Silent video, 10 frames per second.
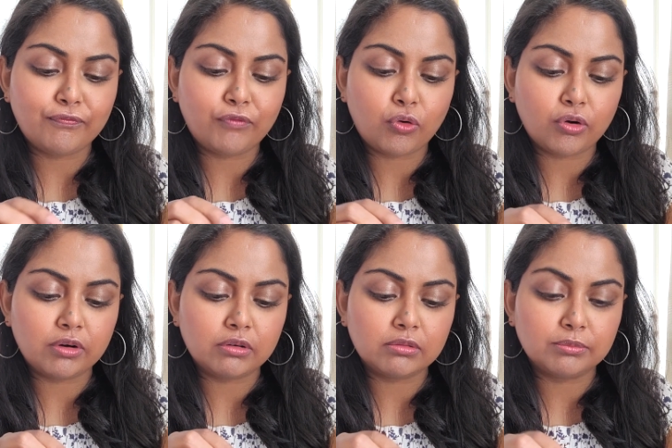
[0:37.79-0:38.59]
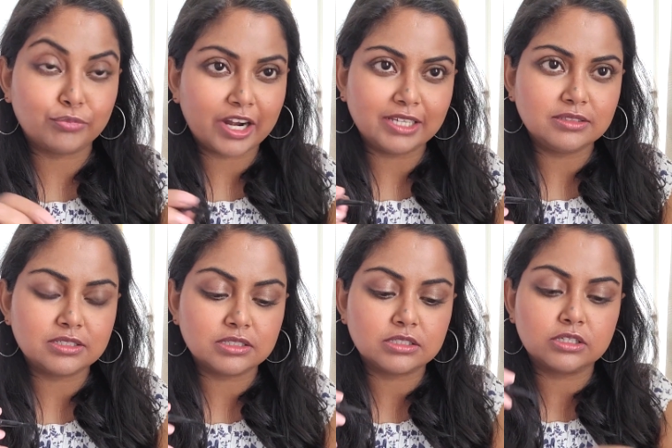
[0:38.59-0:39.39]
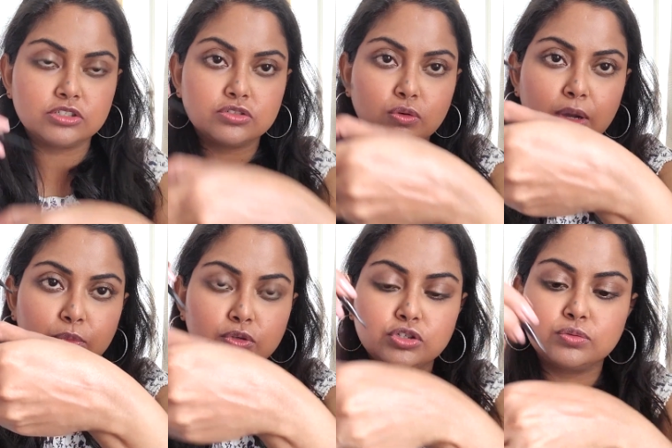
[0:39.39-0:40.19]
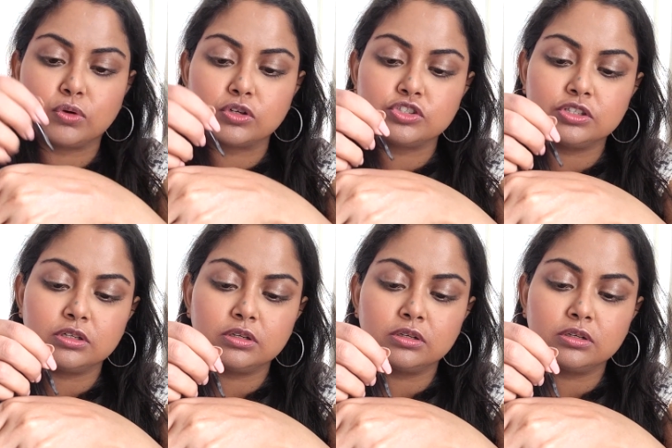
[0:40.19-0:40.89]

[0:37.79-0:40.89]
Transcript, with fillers: for brides and such. So I'm going to swatch it.